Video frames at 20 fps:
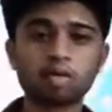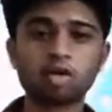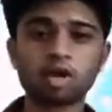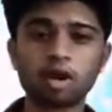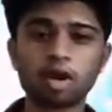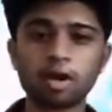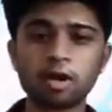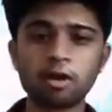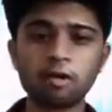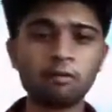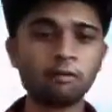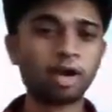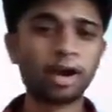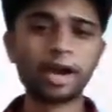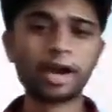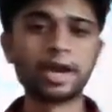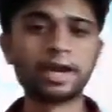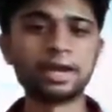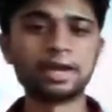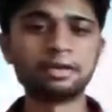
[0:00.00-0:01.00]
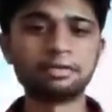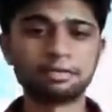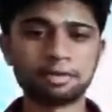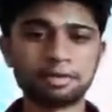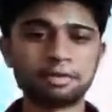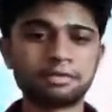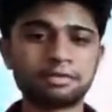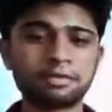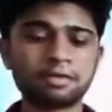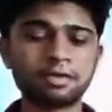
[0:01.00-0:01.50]
the parabola, what
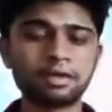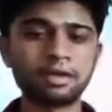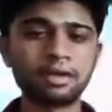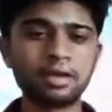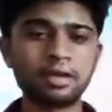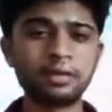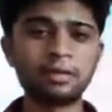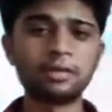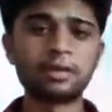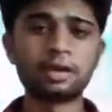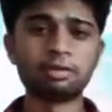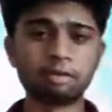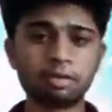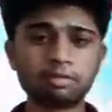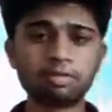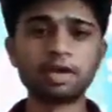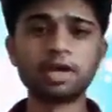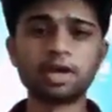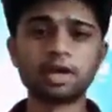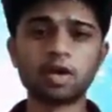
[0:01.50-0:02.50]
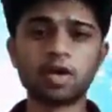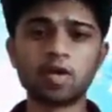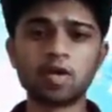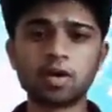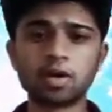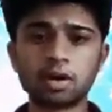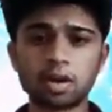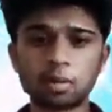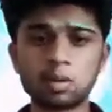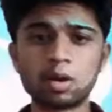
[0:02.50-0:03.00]
I did is this. There
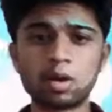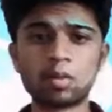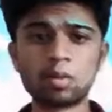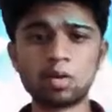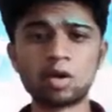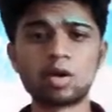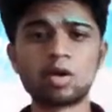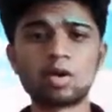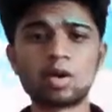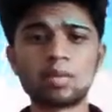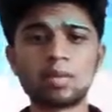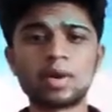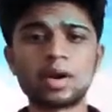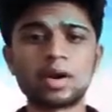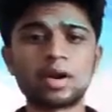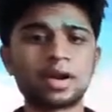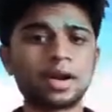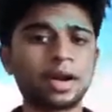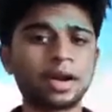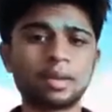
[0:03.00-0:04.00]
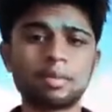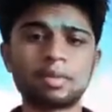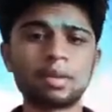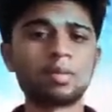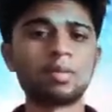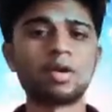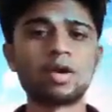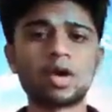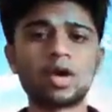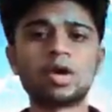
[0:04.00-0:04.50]
is a website called
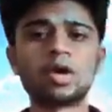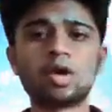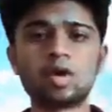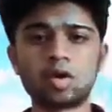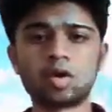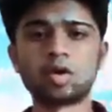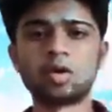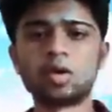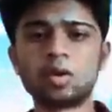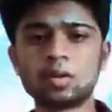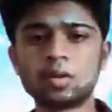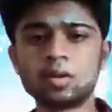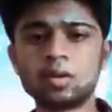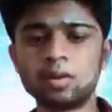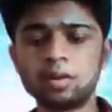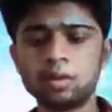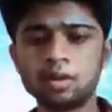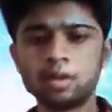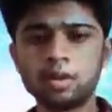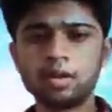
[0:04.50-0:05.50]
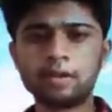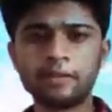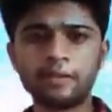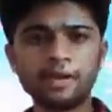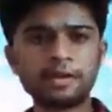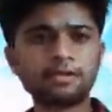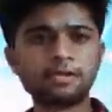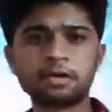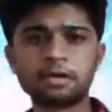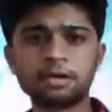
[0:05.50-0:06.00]

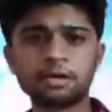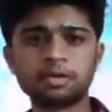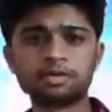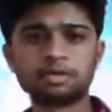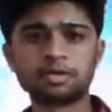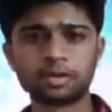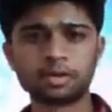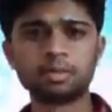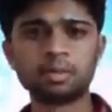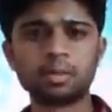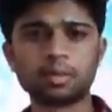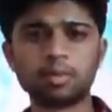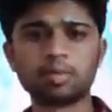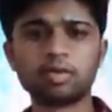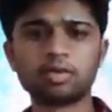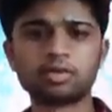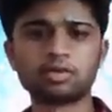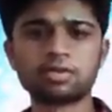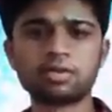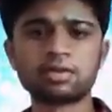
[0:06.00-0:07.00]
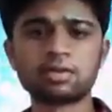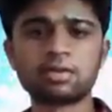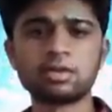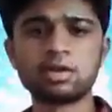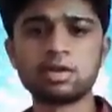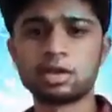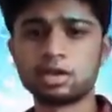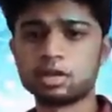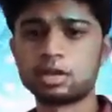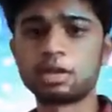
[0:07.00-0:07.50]
www.randomnumbers.org that generates
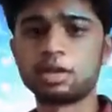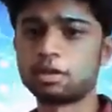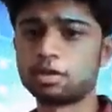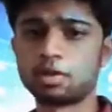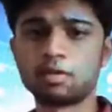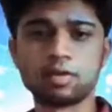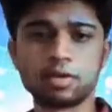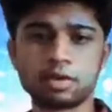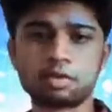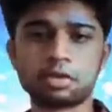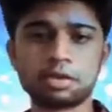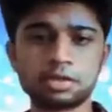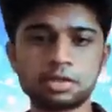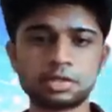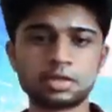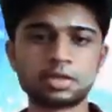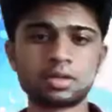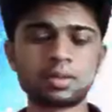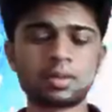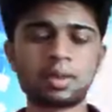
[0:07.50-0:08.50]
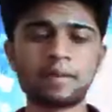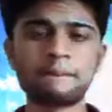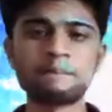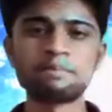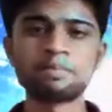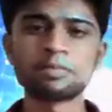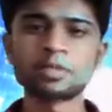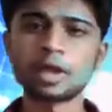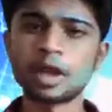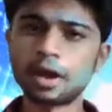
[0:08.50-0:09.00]
random numbers in any
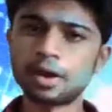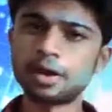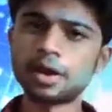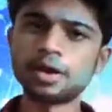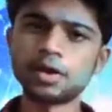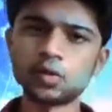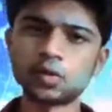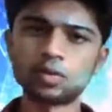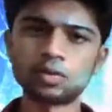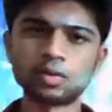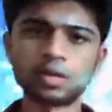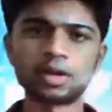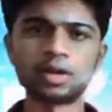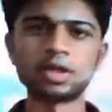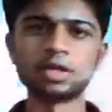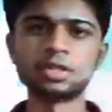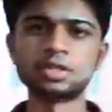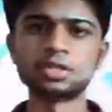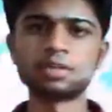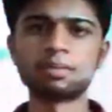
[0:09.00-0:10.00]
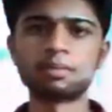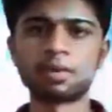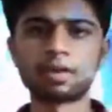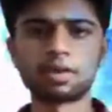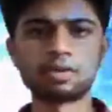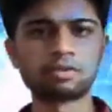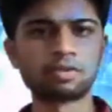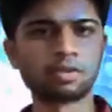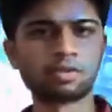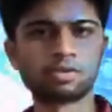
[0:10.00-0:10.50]
given range. And I
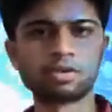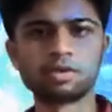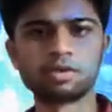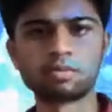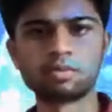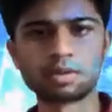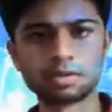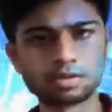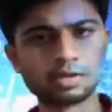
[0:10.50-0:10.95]
took the range